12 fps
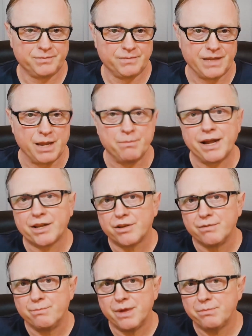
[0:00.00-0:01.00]
And my
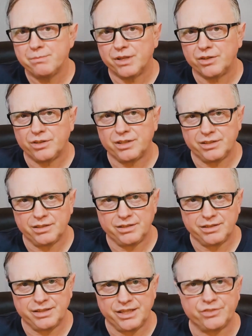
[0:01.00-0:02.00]
commitment
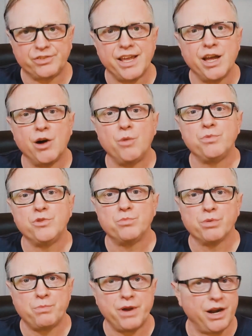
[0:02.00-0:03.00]
is to help you
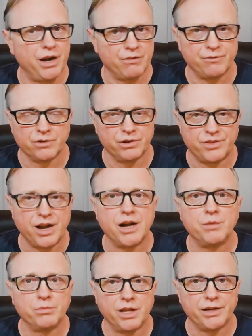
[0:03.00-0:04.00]
prepare for a
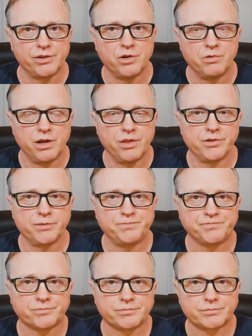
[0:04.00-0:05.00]
time like no other.
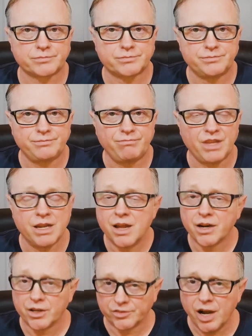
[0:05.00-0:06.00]

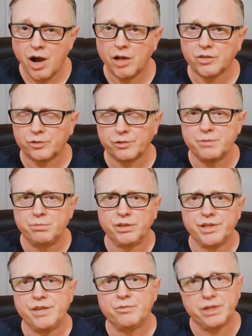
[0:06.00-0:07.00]
Because I honestly
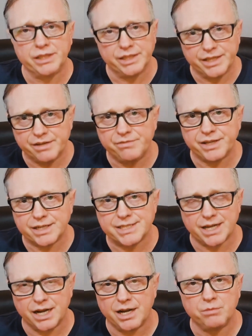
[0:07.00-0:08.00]
believe we lived in a
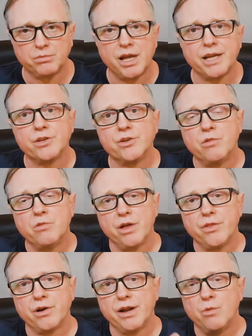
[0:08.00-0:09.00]
time like no
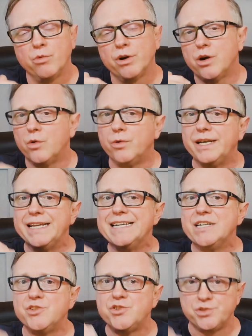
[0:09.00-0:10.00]
other, and we're going
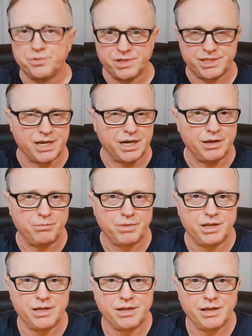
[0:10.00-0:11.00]
into a time
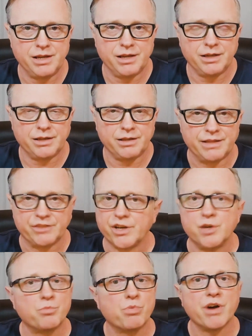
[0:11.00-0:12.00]
that's
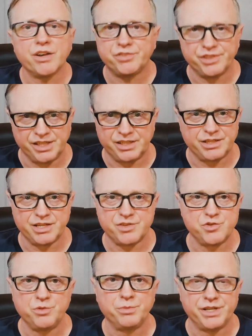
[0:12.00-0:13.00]
unprecedented in
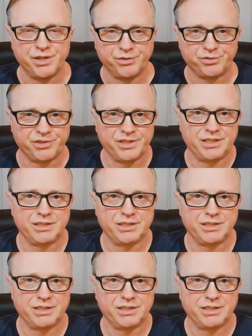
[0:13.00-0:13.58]
human history.